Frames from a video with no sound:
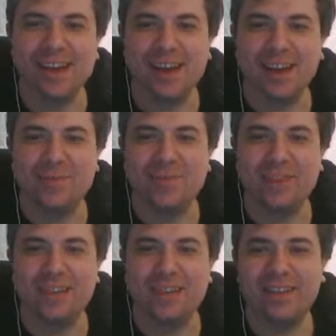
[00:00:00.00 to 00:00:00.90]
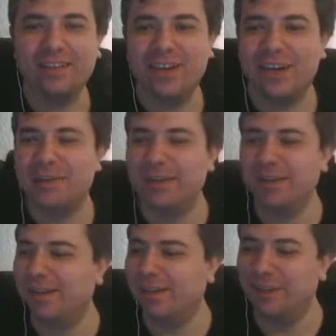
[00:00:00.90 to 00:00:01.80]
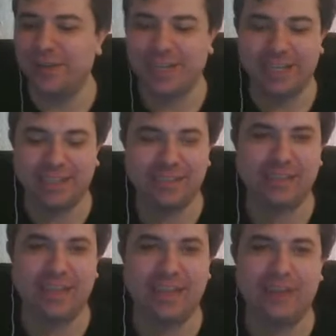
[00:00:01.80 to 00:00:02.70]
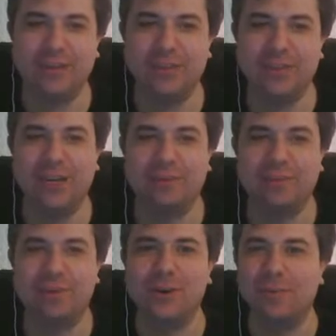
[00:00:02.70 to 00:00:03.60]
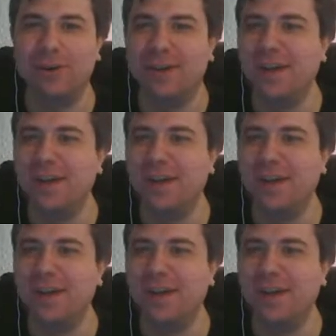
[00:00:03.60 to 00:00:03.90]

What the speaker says: They're an army that I think we really need to see on the tabletop.